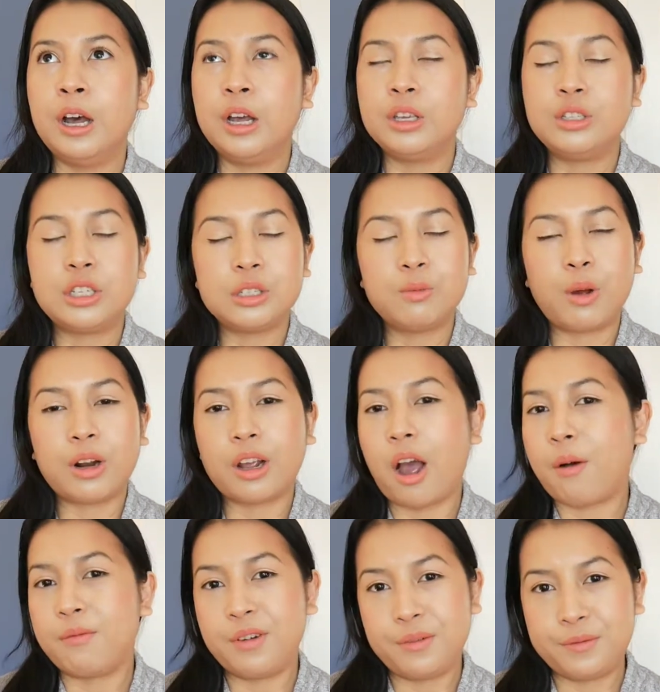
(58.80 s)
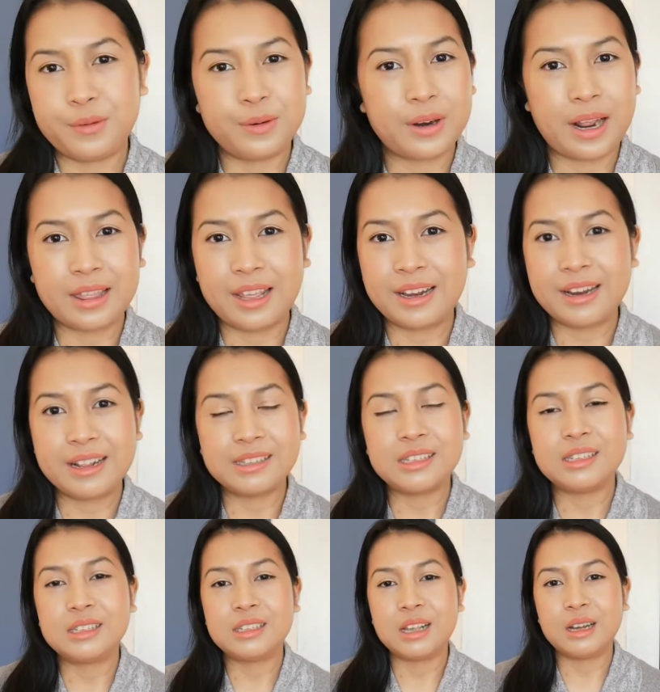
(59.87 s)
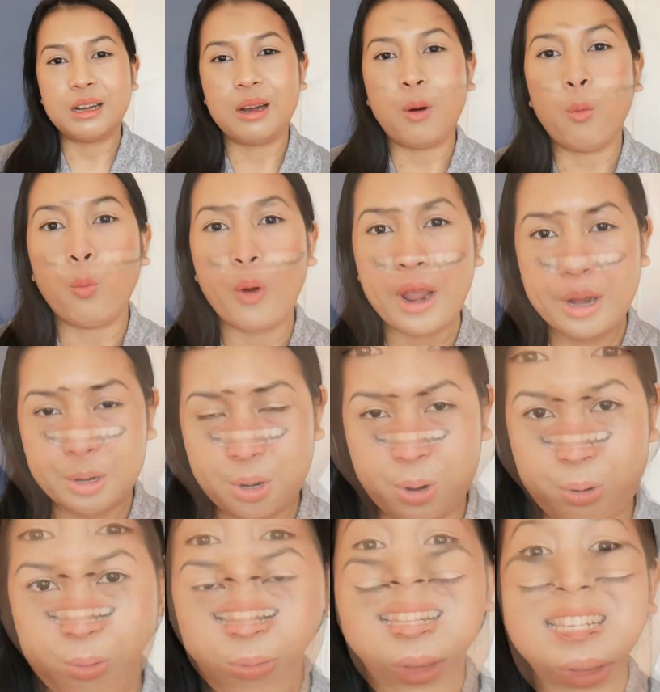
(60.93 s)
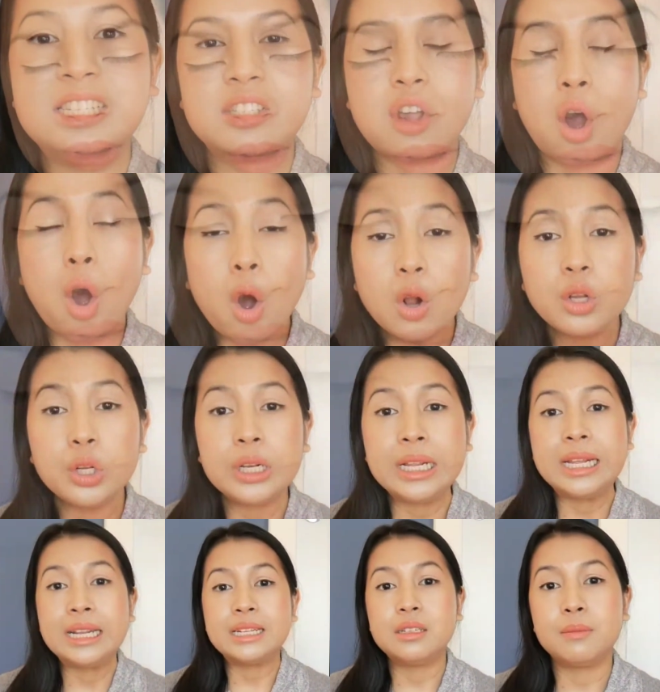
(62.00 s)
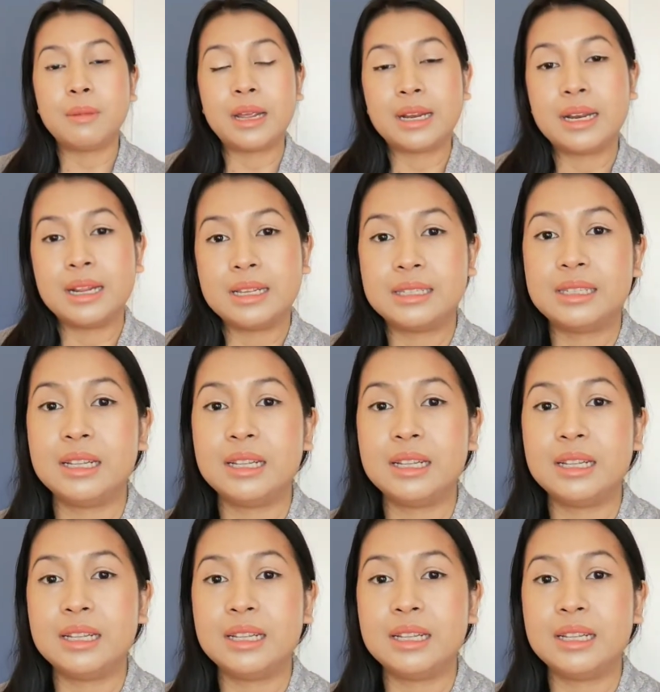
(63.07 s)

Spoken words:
you just want a comfort food, I think this is a way to go. This is all you need to make this